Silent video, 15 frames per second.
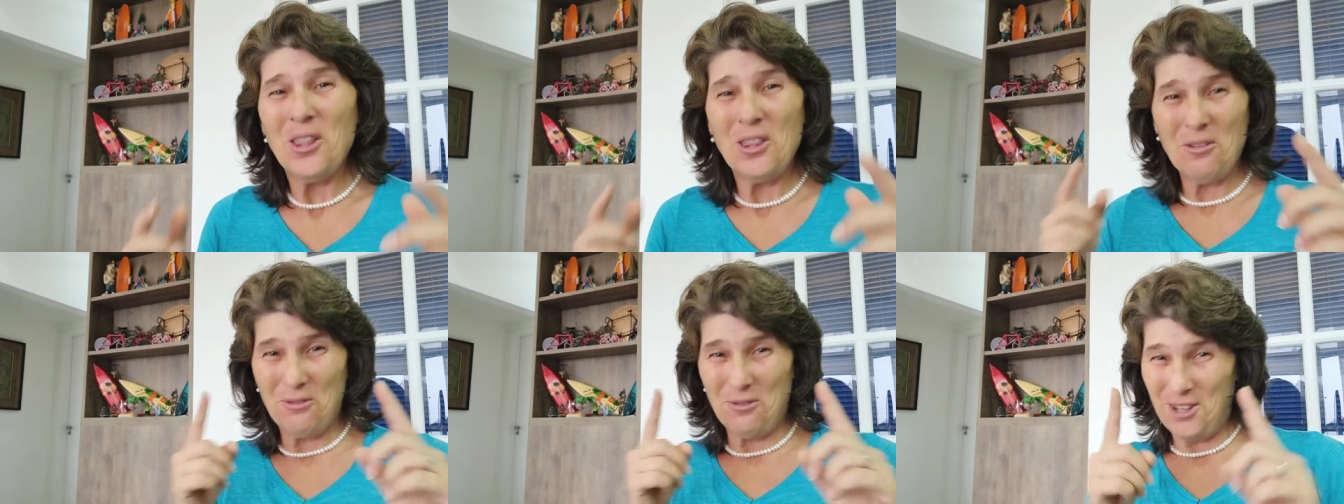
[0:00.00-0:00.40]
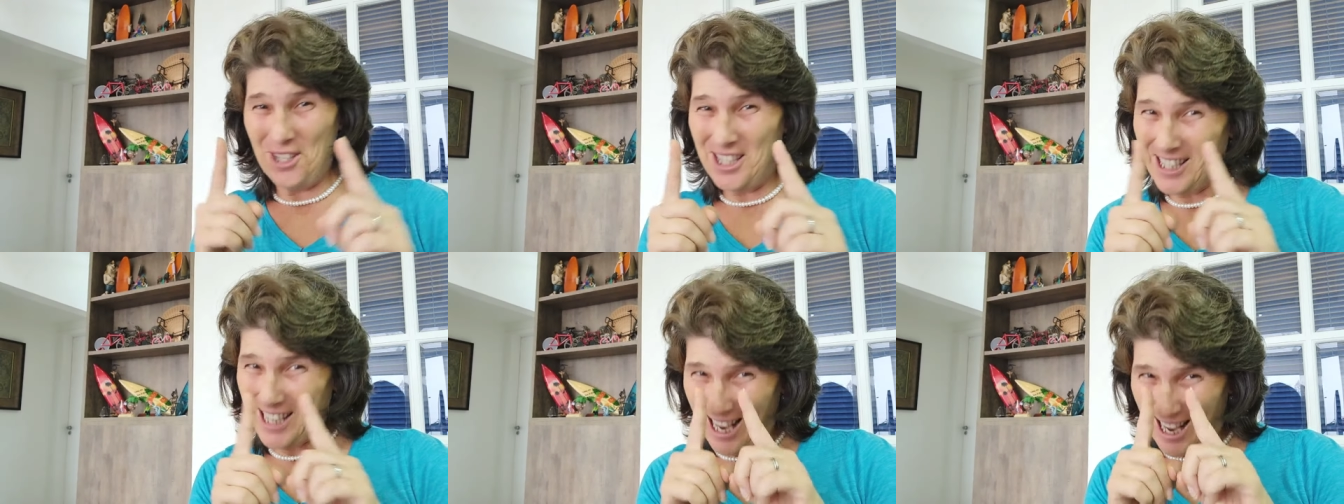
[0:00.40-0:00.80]
The
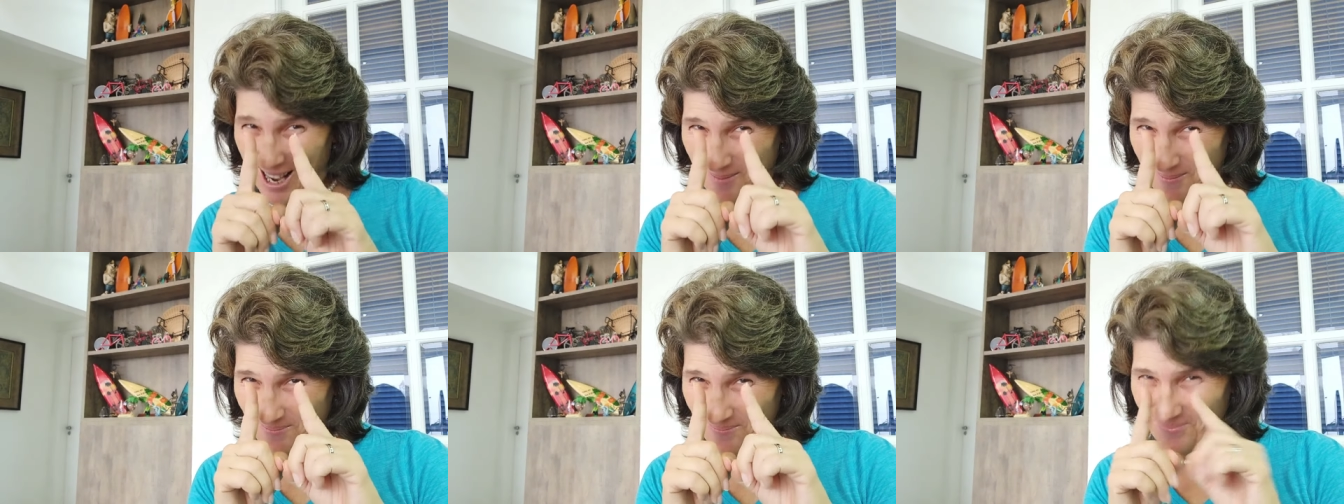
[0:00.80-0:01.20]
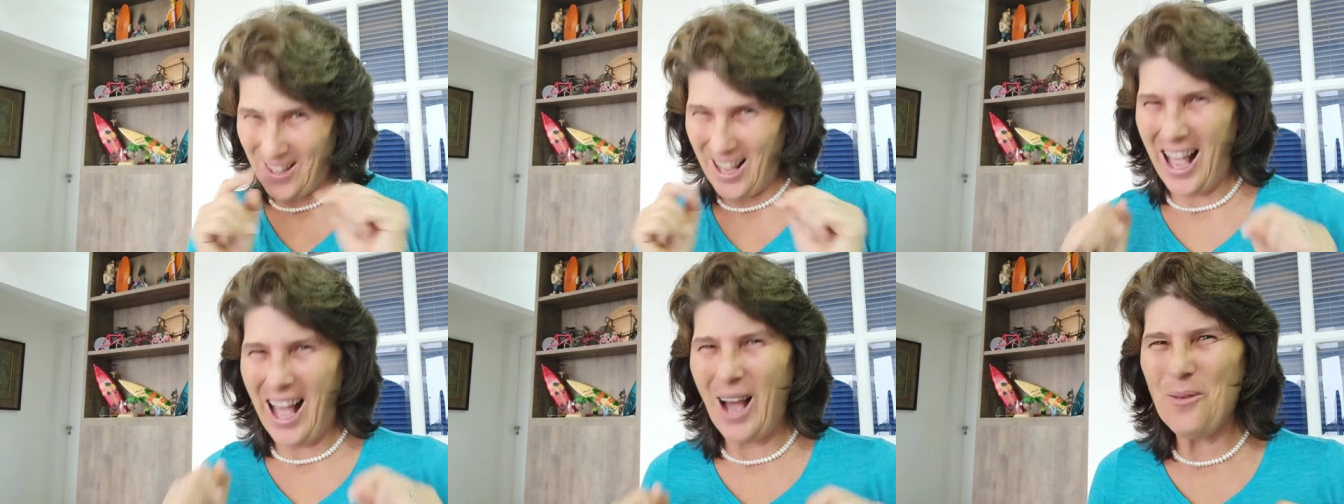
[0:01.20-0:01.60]
first time
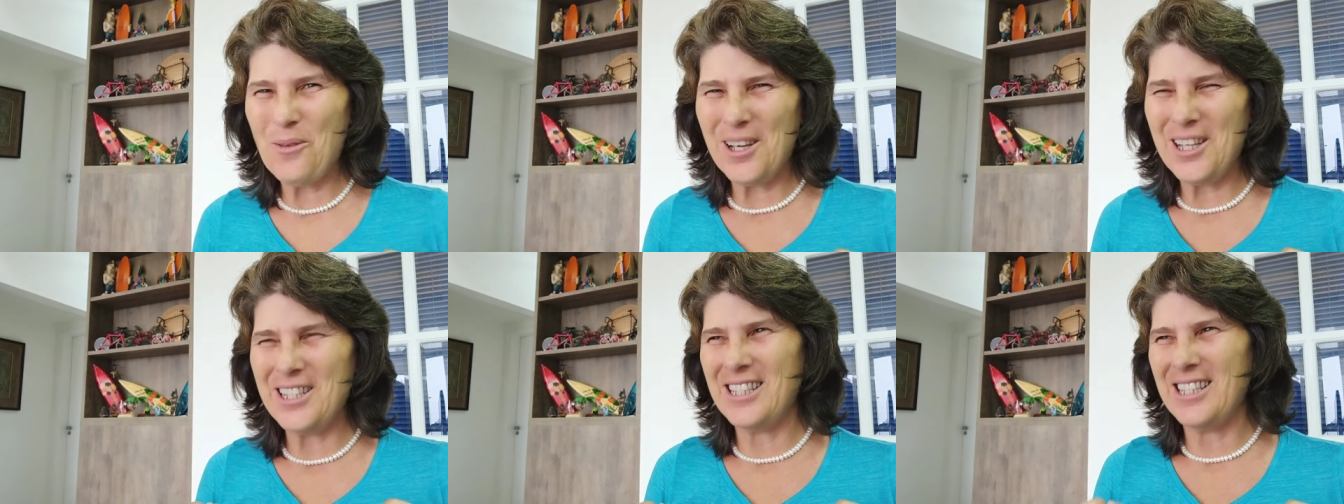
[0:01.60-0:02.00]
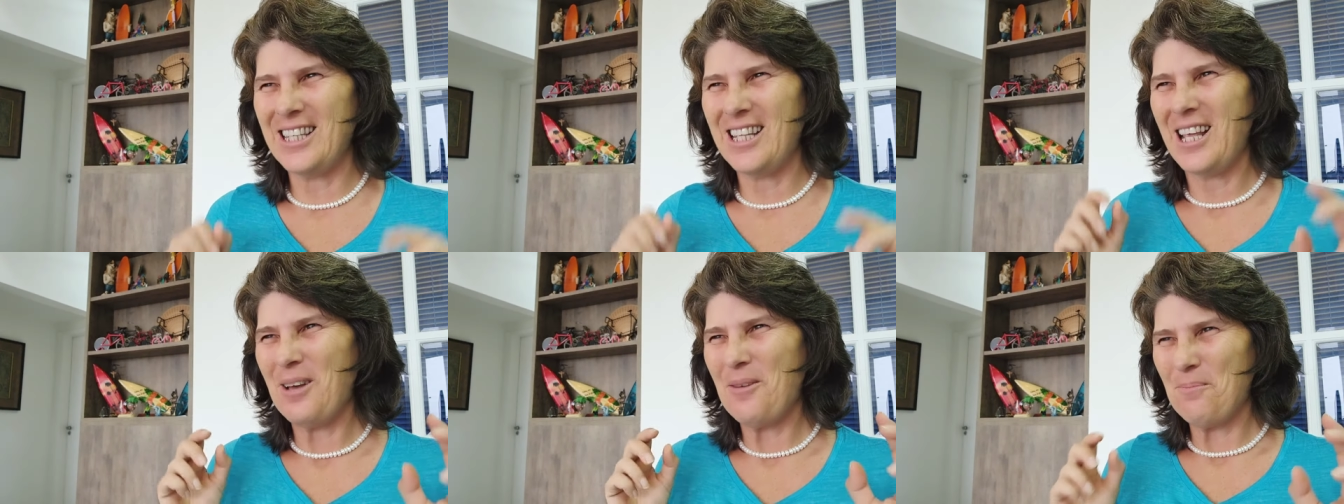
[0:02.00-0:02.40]
I went
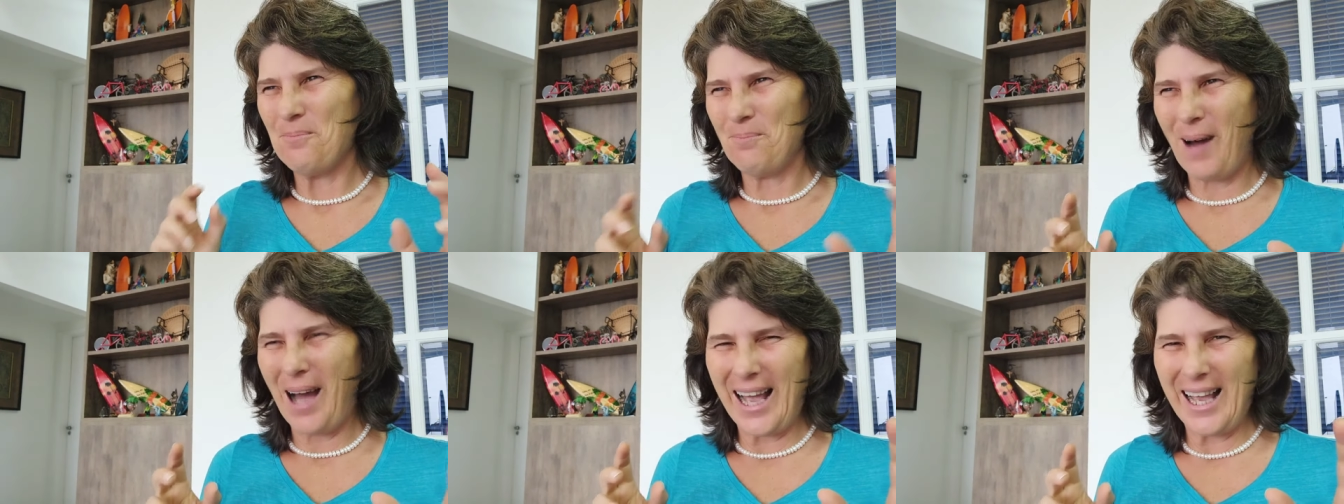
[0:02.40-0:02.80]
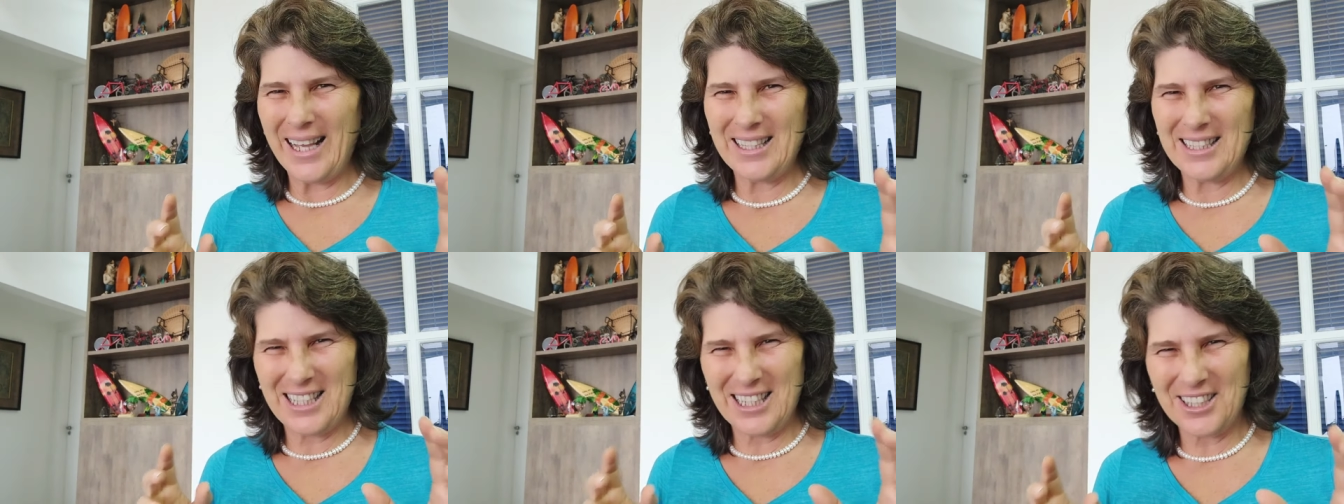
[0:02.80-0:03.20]

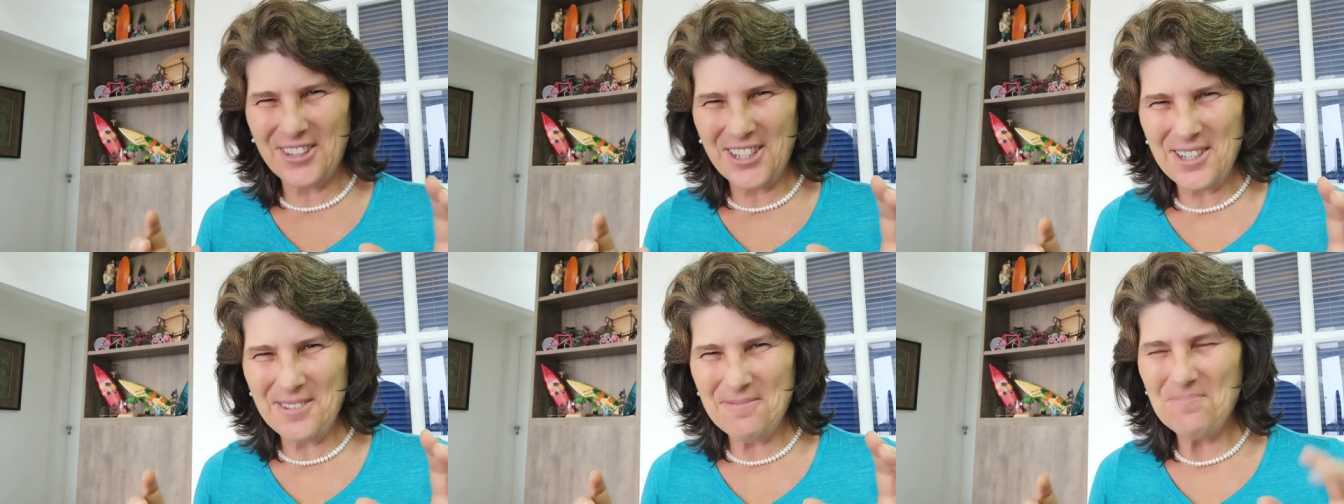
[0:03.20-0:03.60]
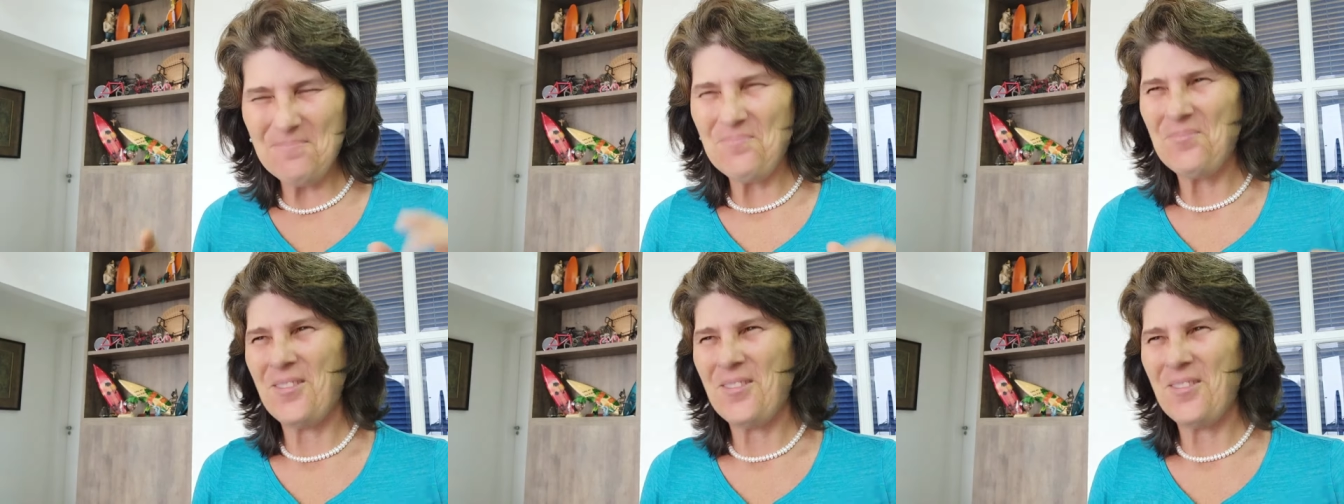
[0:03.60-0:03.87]
bike touring,